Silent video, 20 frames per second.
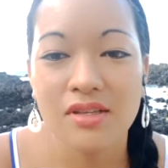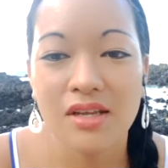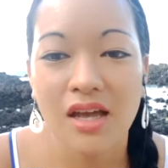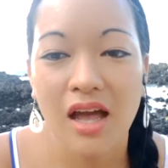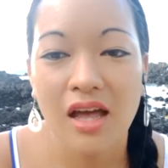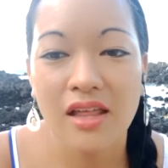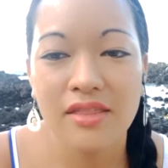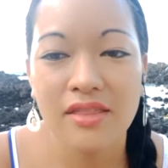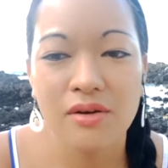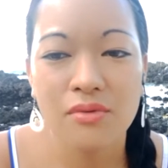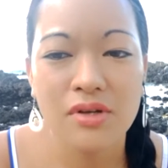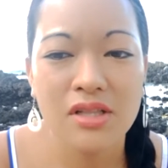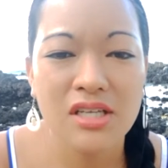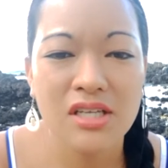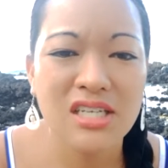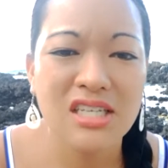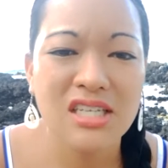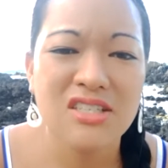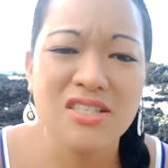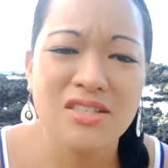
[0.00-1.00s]
and they really
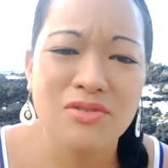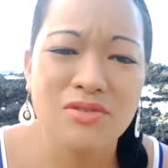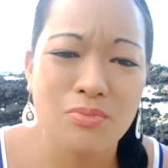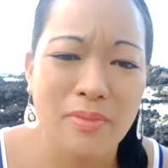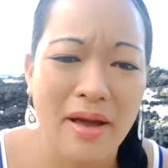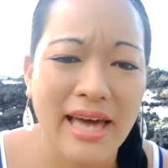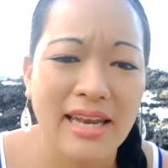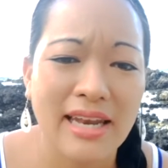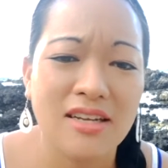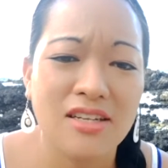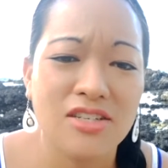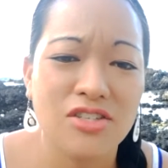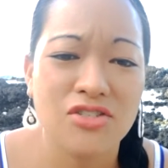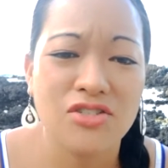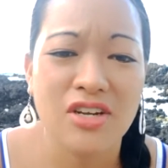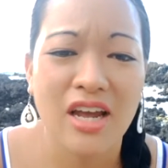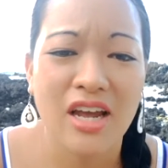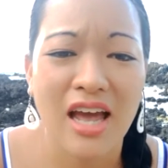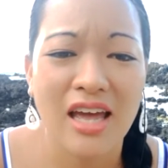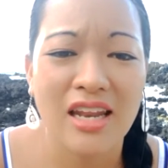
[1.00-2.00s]
need to
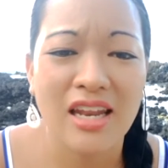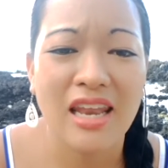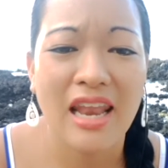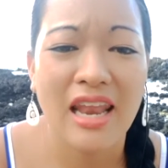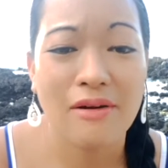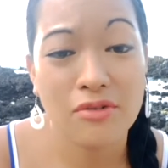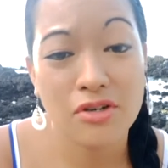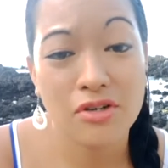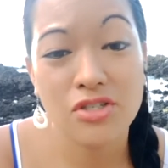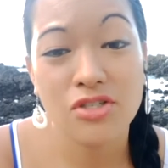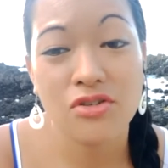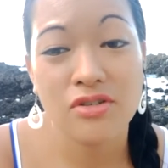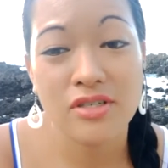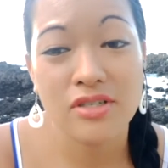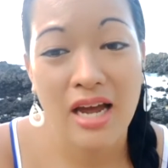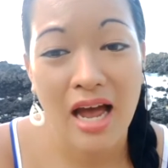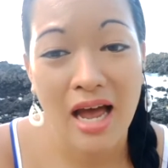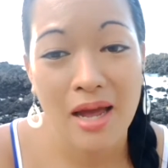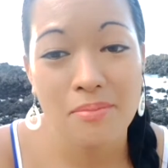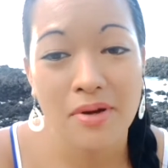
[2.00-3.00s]
manage and leverage their
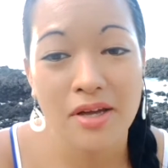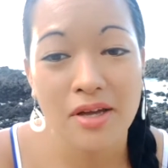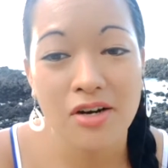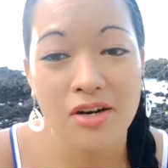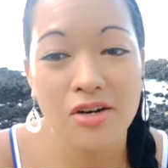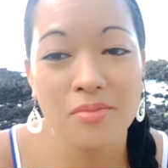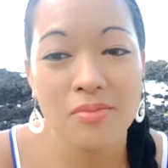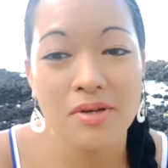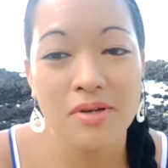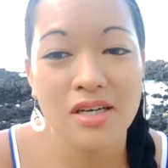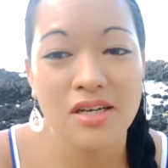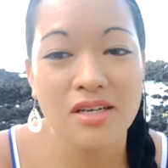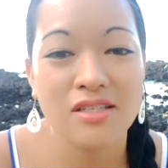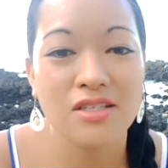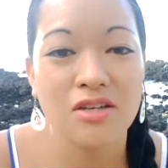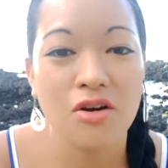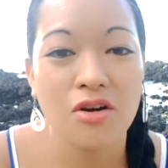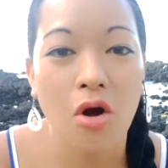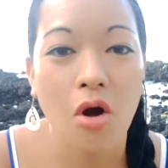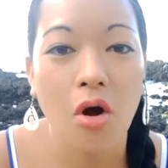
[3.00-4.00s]
time better because
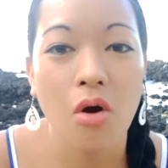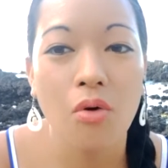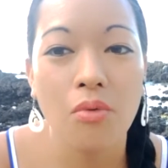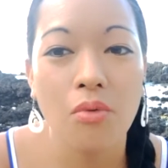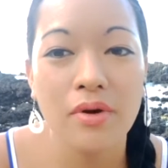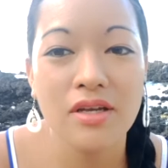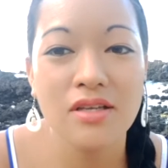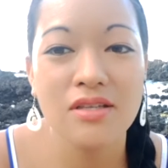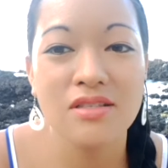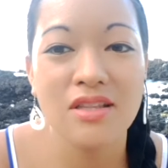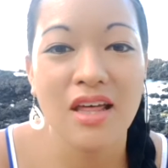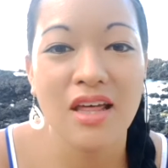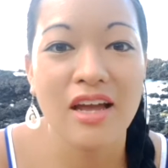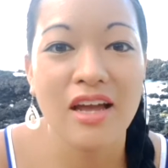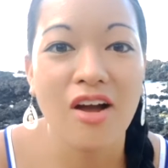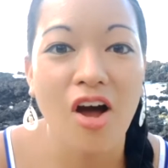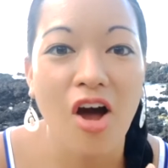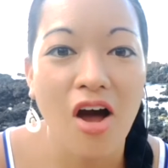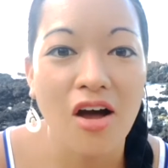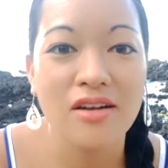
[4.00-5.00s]
they're always like
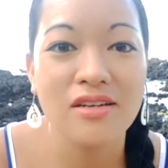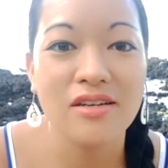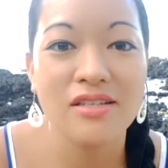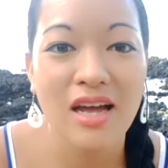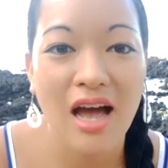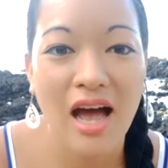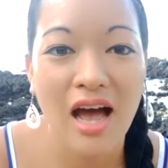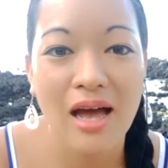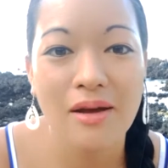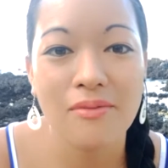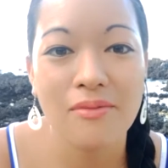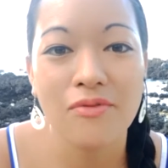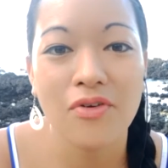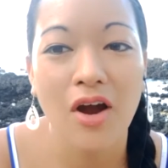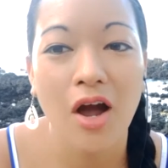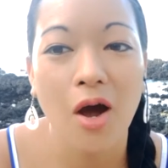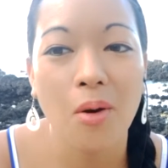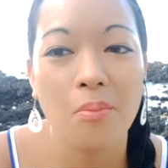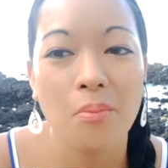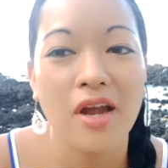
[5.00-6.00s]
on time for
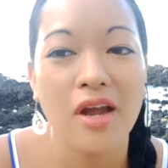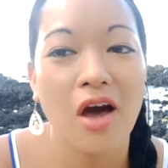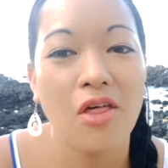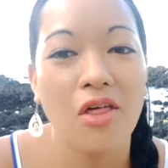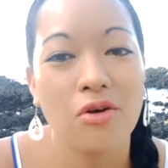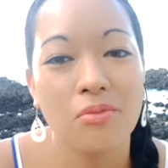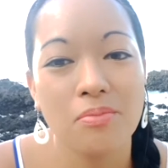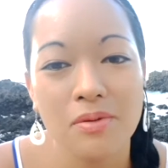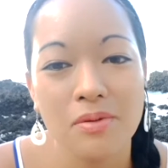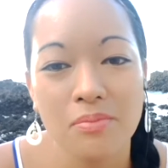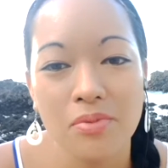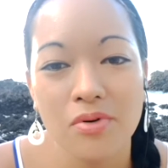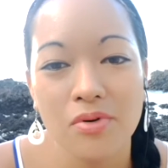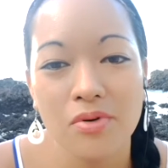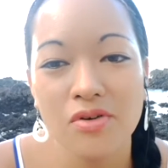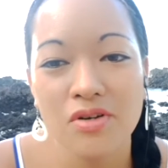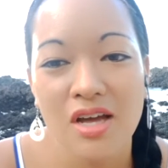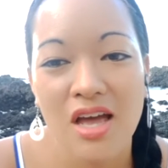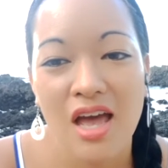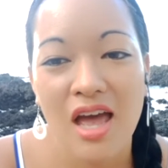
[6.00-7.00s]
helping other people.